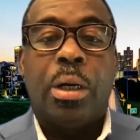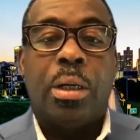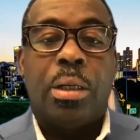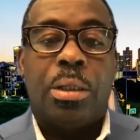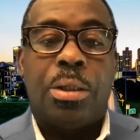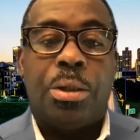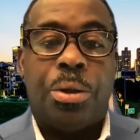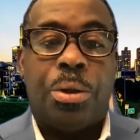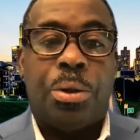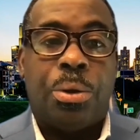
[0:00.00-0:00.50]

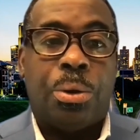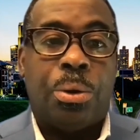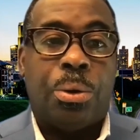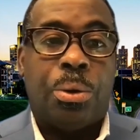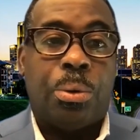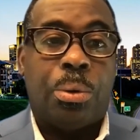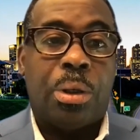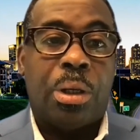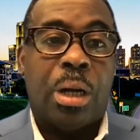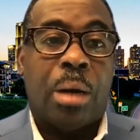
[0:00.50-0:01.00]

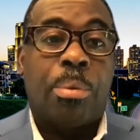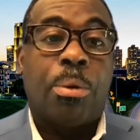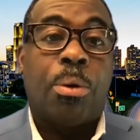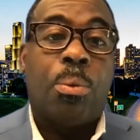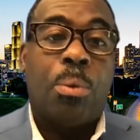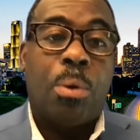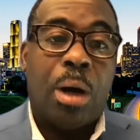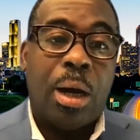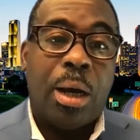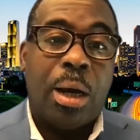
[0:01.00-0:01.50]
to, number
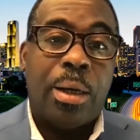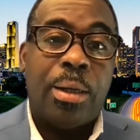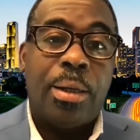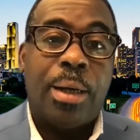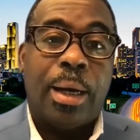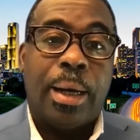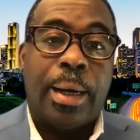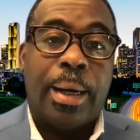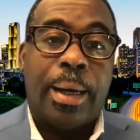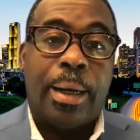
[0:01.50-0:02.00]
one,
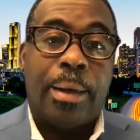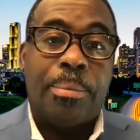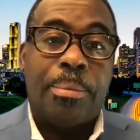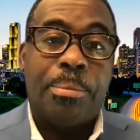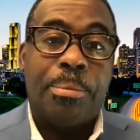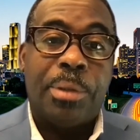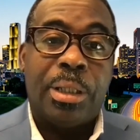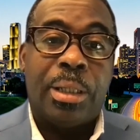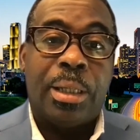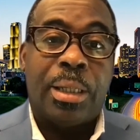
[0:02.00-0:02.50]

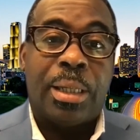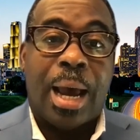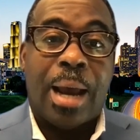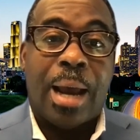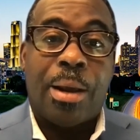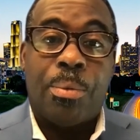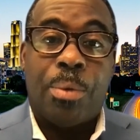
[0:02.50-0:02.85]
deciding